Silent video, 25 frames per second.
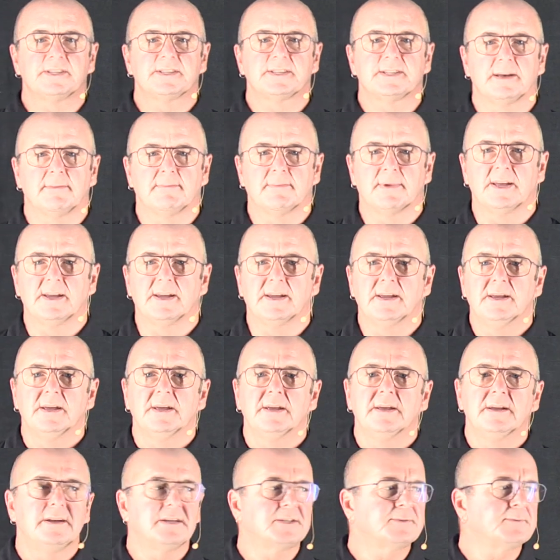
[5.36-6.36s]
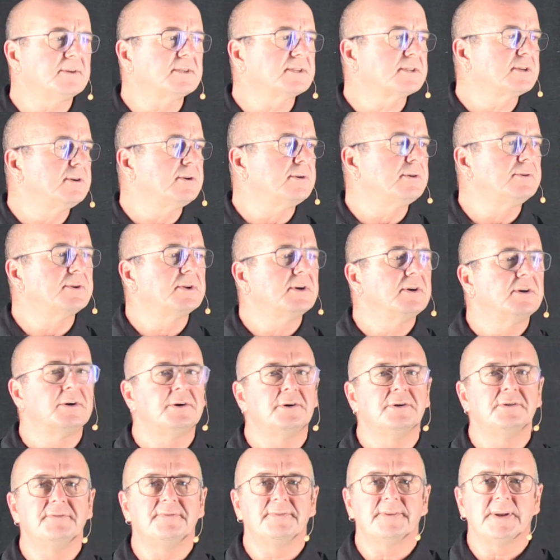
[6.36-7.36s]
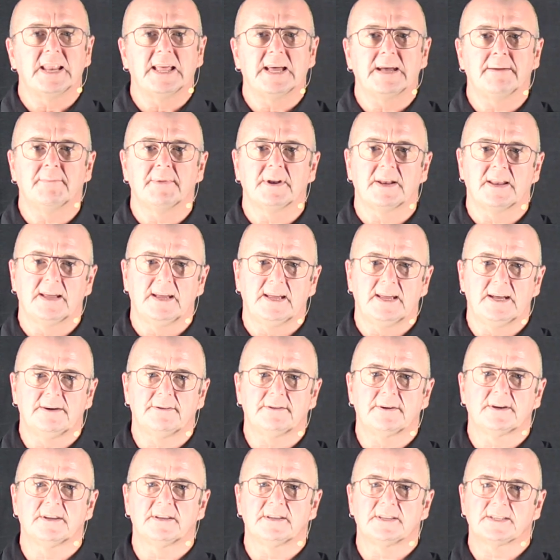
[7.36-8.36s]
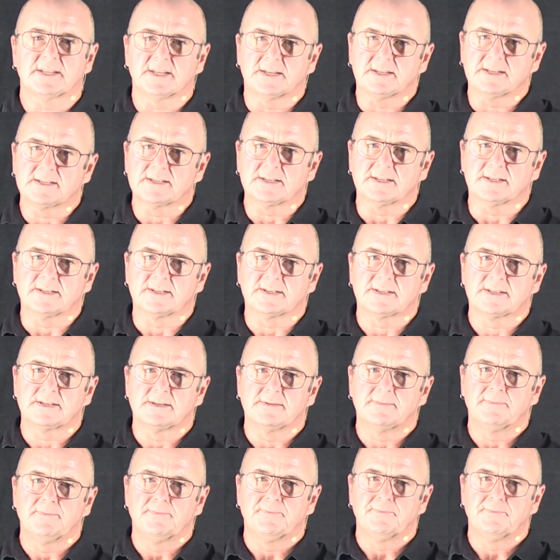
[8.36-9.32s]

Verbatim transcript: assembly is what's called overlap layout consensus.